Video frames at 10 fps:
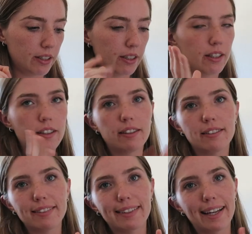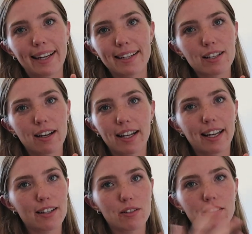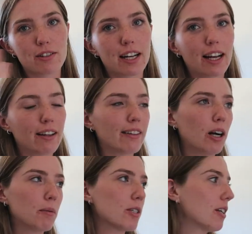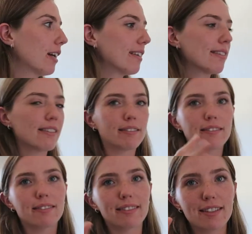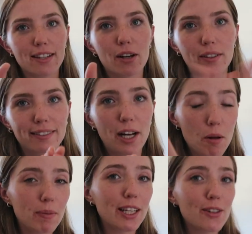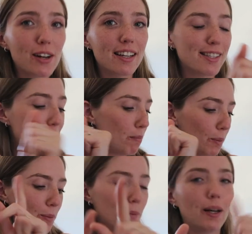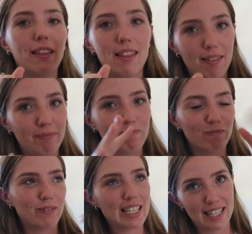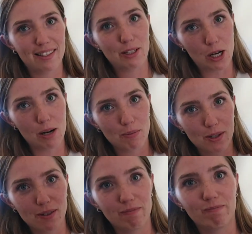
Ugh, I can't do this right now. The garbage truck is going. I'll pick you guys up when this stops.